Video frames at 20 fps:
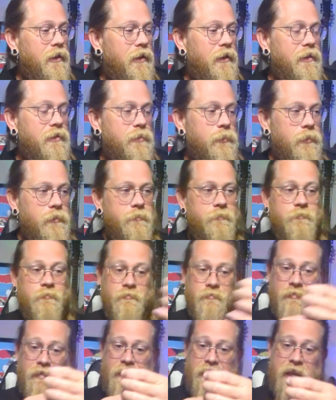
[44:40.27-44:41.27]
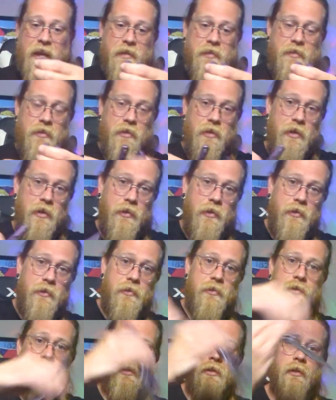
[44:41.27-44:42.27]
This one,
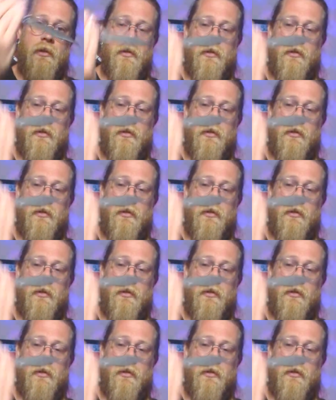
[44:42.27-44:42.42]
$1,000.